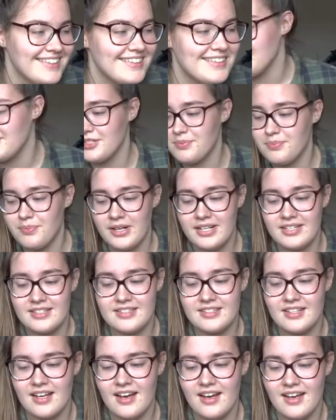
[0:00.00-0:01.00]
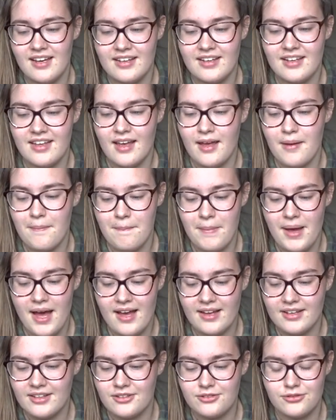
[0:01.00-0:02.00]
It just brings like
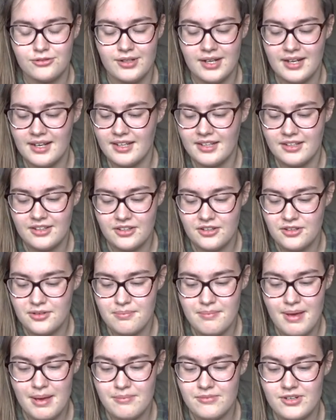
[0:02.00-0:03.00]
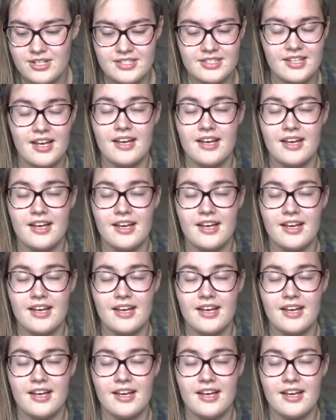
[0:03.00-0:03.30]
back really good memories.